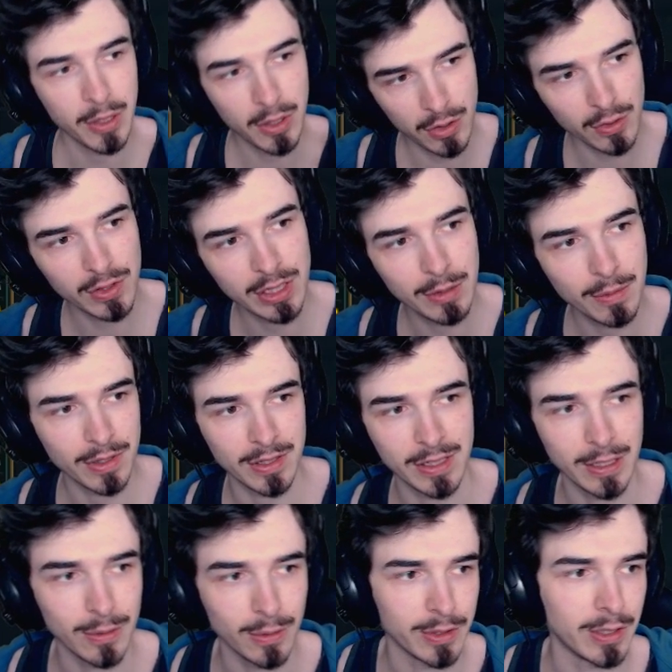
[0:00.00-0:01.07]
you'll see with the
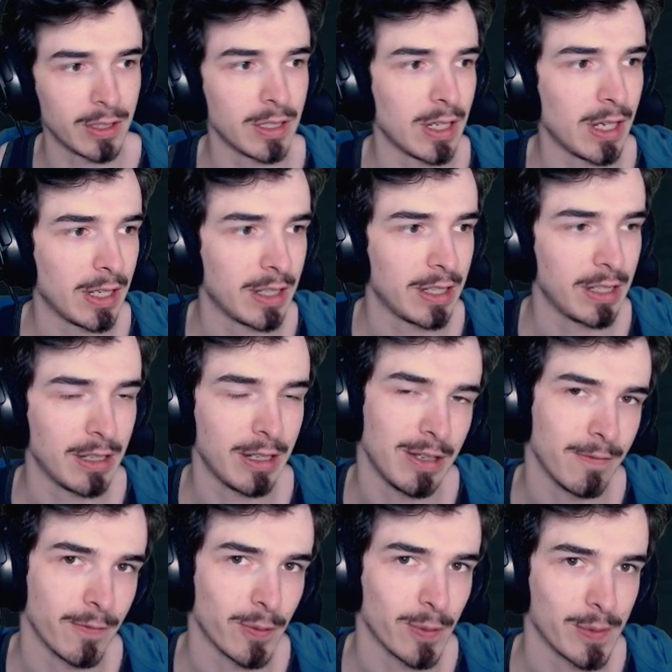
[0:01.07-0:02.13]
skill order it
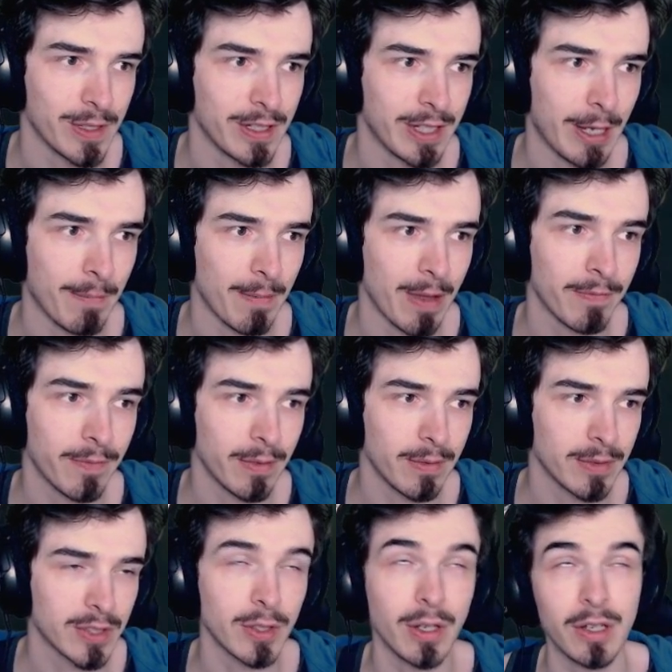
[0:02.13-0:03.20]
influences that.
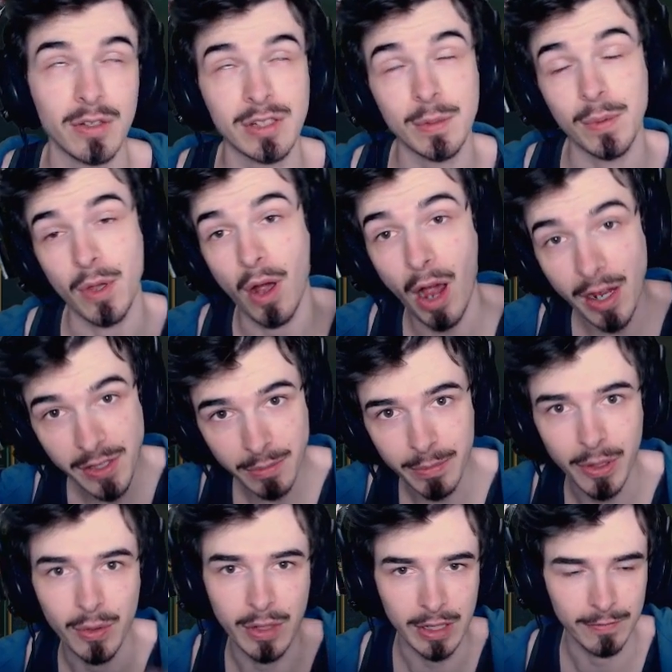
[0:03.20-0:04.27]
You'll see with your item
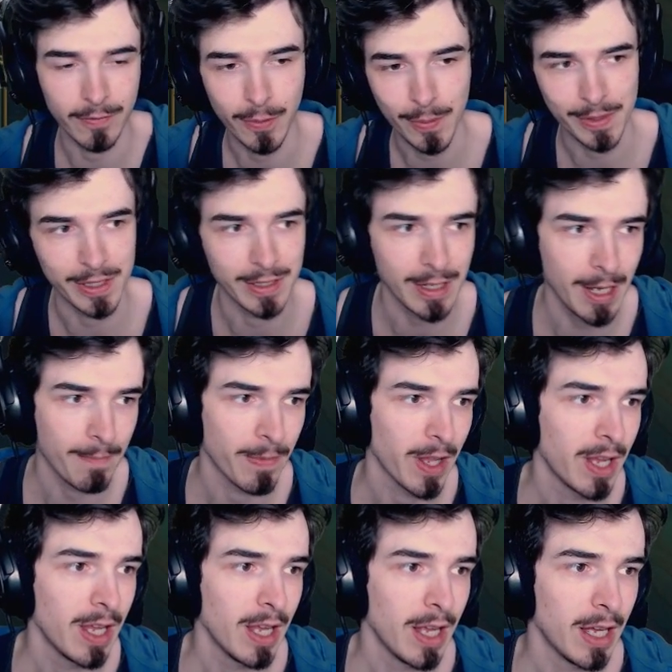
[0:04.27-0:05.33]
build it influences that.
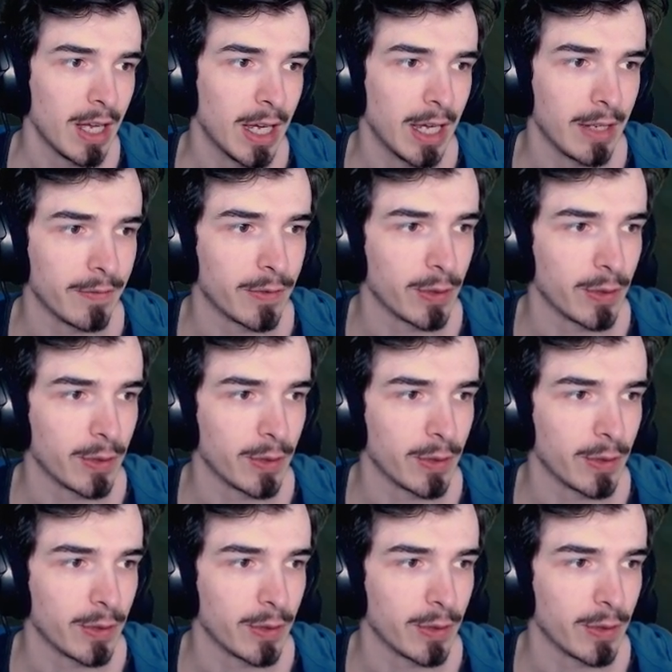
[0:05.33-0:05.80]
And for